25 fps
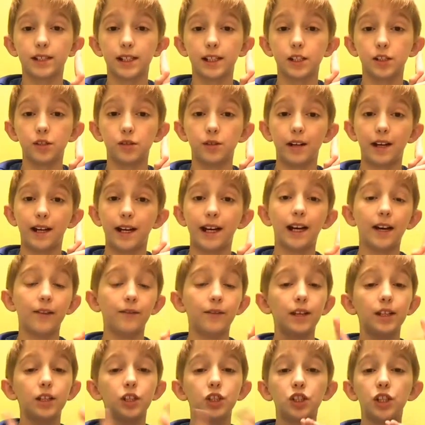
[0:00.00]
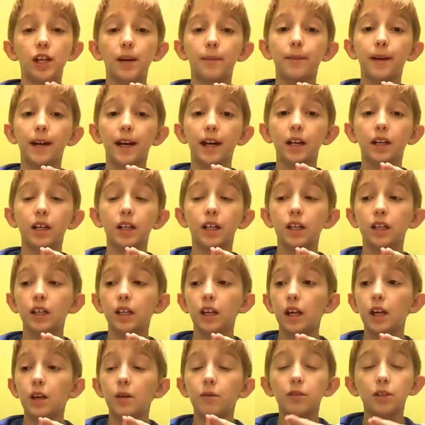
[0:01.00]
I do not have. Jetpack,
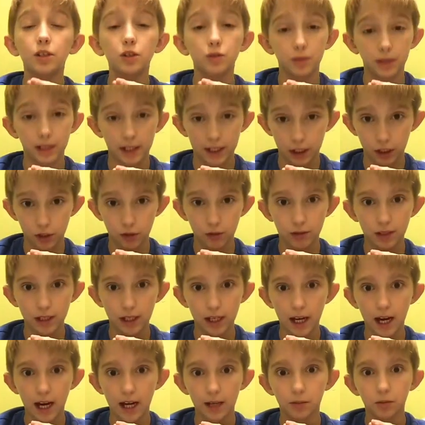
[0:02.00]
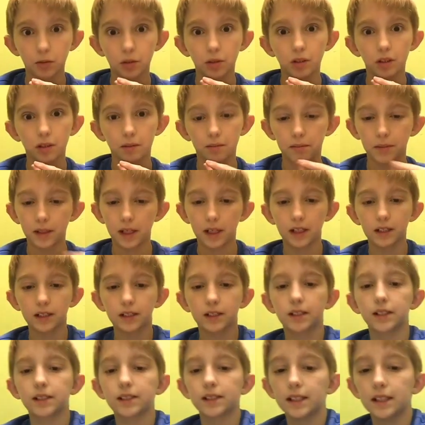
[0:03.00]
which when I do get, I will unbox
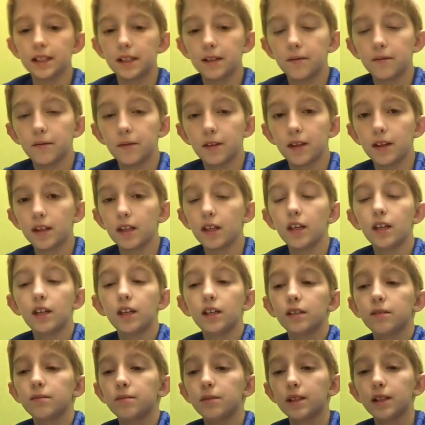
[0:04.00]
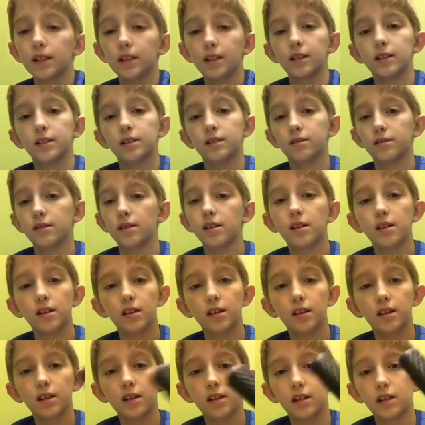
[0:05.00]
because I didn't want these, because
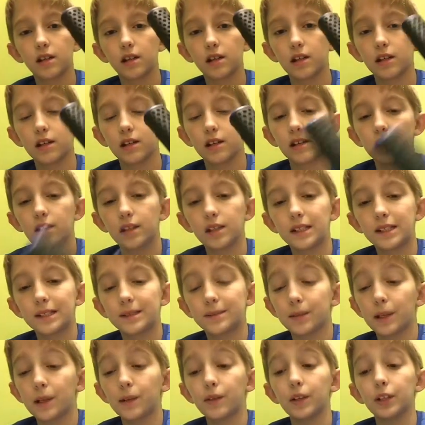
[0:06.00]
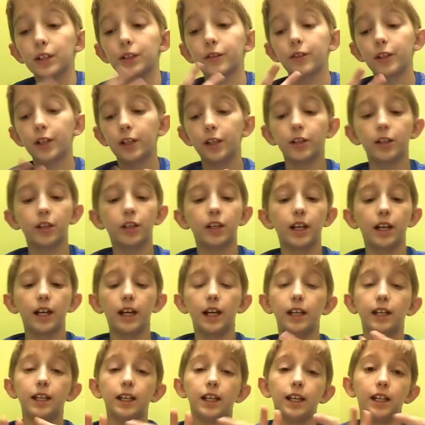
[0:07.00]
this is my first video and all that.
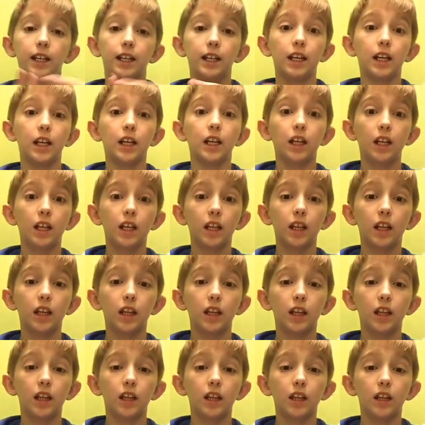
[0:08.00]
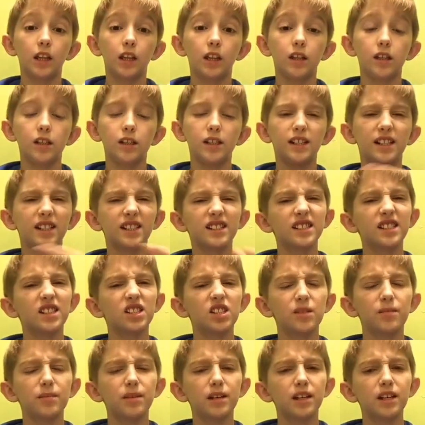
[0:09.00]
And then, did I say
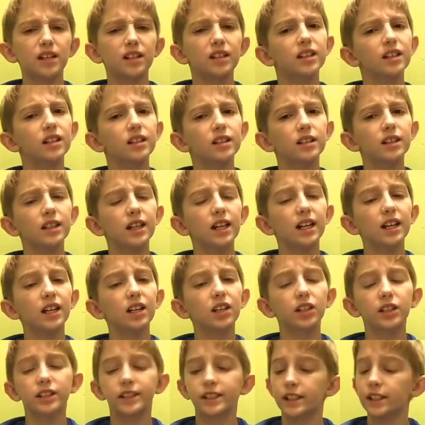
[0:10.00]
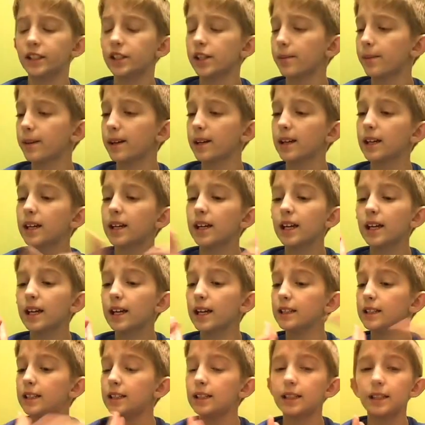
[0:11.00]
jetpack, I think? Yeah, I already said jetpack.
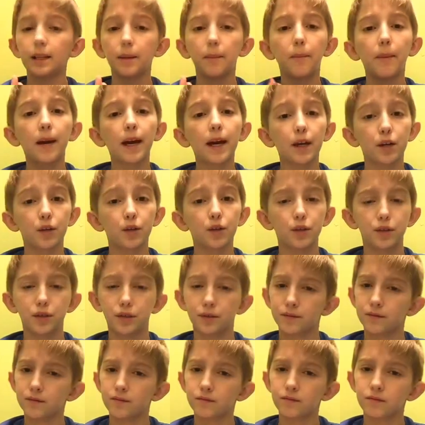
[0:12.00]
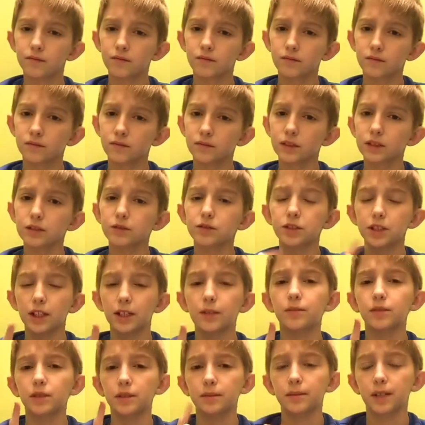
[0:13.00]
And then the pedal, which I
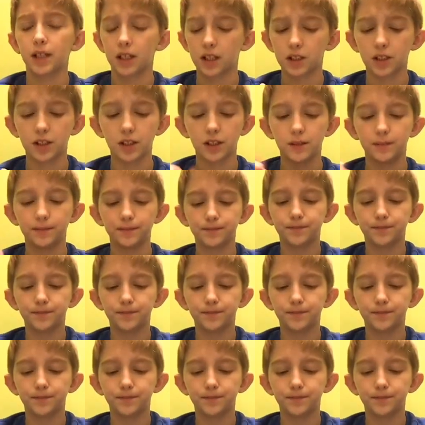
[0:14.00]
will unbox too,